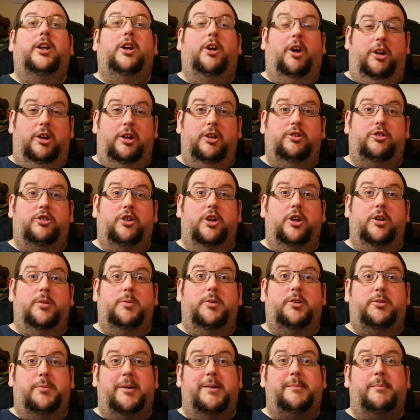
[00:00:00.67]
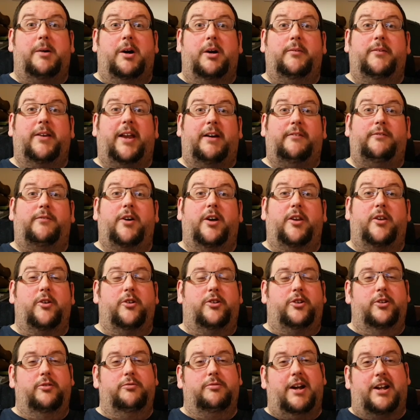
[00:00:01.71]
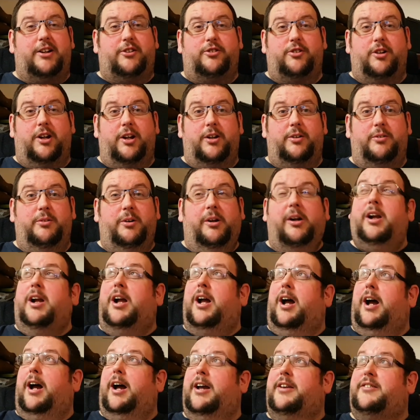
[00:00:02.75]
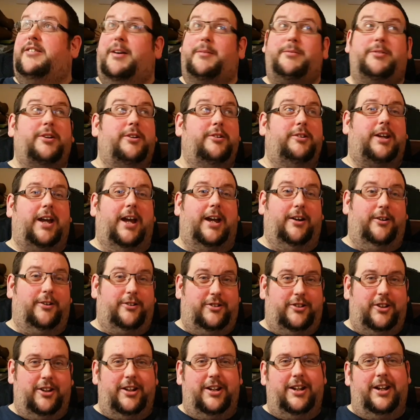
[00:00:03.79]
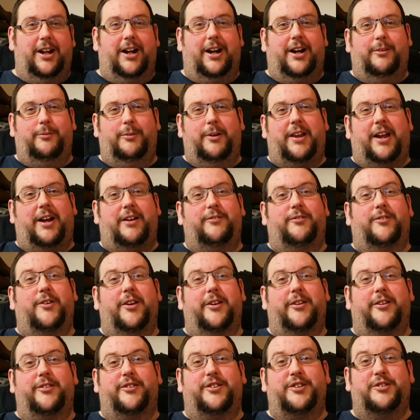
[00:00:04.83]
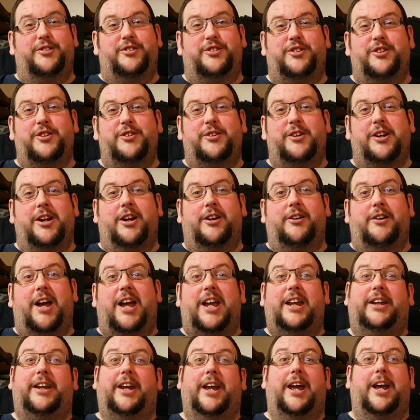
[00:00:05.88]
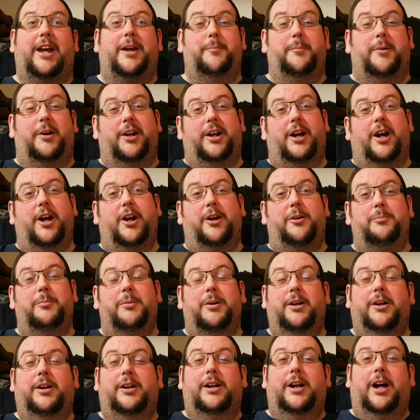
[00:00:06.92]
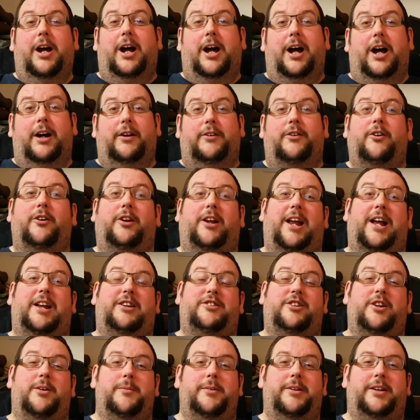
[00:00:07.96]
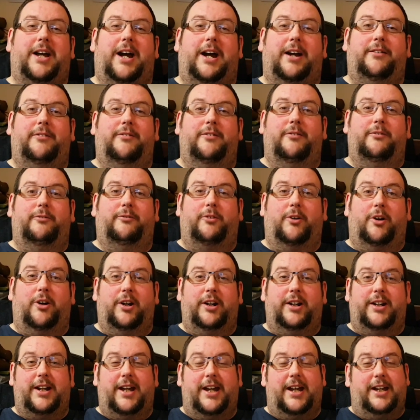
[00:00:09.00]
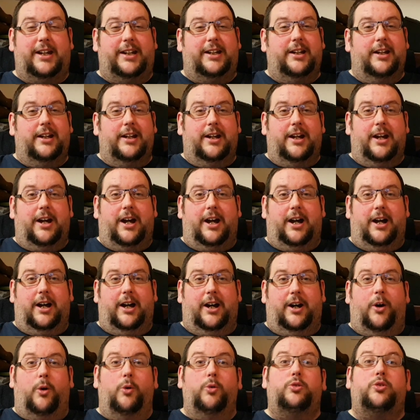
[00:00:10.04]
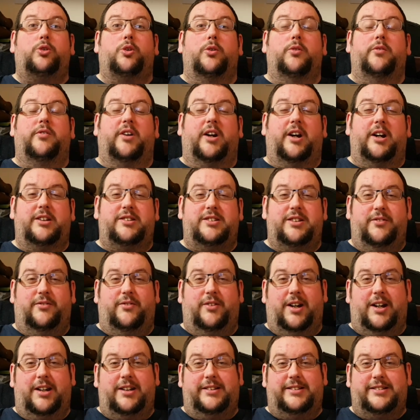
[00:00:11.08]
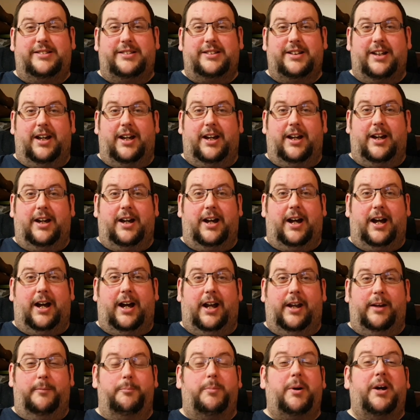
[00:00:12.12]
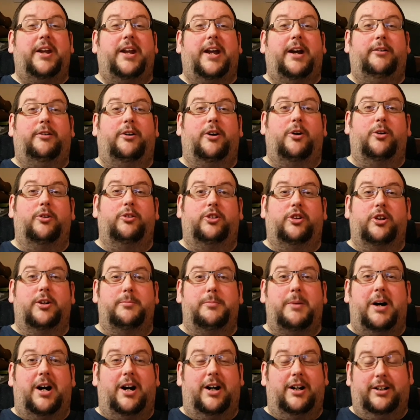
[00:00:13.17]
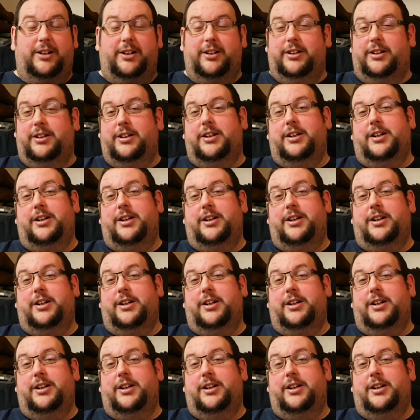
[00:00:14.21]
You got YouTube, Big Mike, without further ado, retro. It's absolute chaos in here, without further ado, studio, aka my home. Got the lads coming down Friday. Old school variety face and burnt out culture Mark